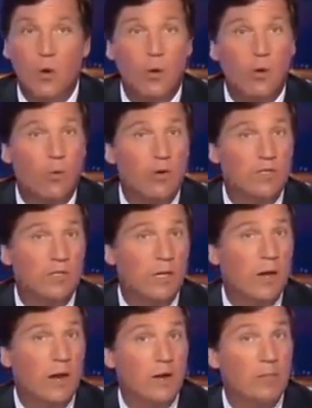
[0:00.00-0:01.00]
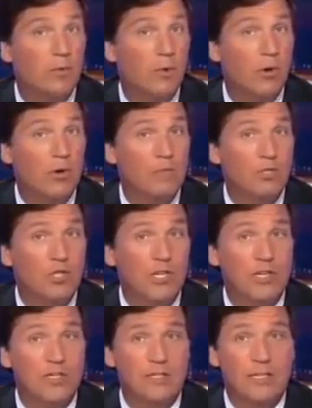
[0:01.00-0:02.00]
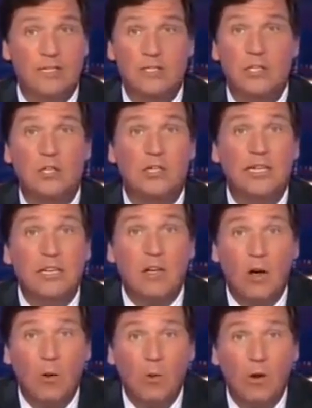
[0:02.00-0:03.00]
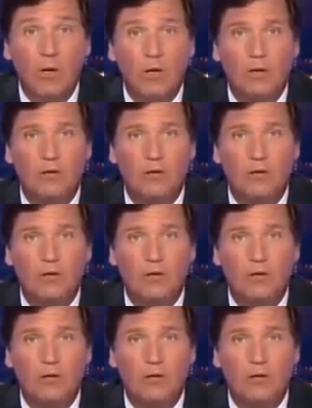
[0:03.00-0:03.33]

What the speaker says: No, it wasn't an unemployed machinist in Toledo